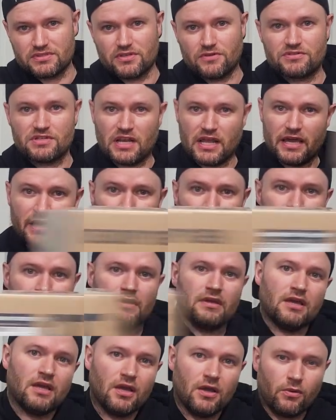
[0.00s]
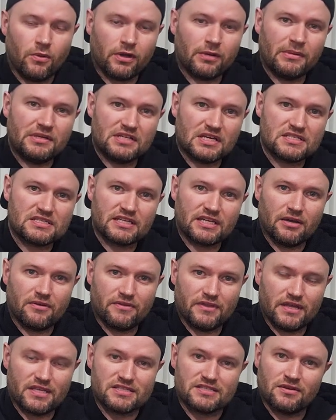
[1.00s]
So today, we're gonna be testing out
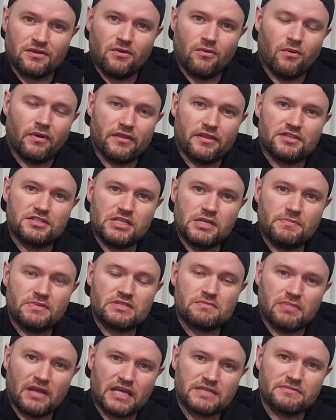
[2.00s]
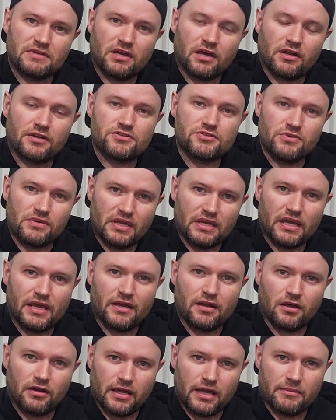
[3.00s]
this, one of the cheapest plasma cutters you can
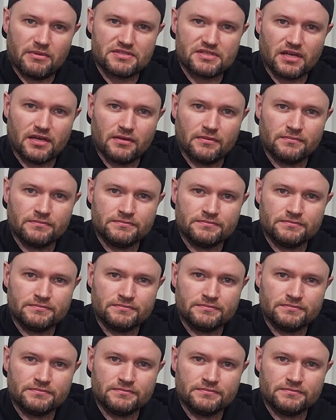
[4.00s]
get on Amazon.